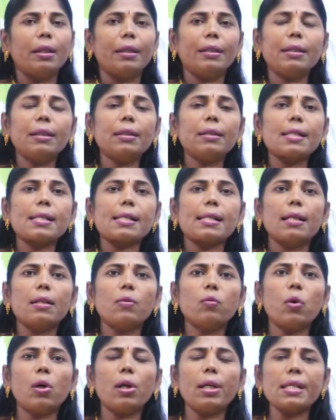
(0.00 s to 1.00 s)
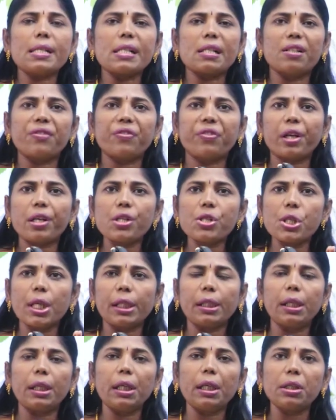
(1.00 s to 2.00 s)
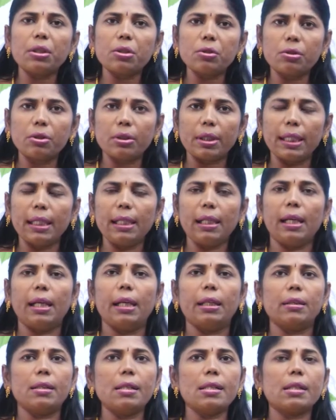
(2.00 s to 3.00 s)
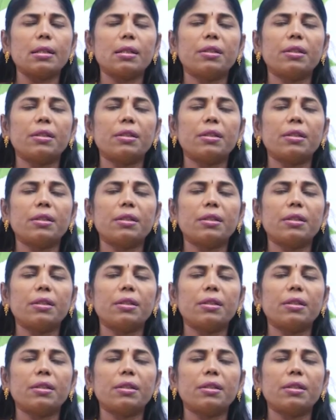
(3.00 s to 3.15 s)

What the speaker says: Here the cell wall is differentiated into 3 layers.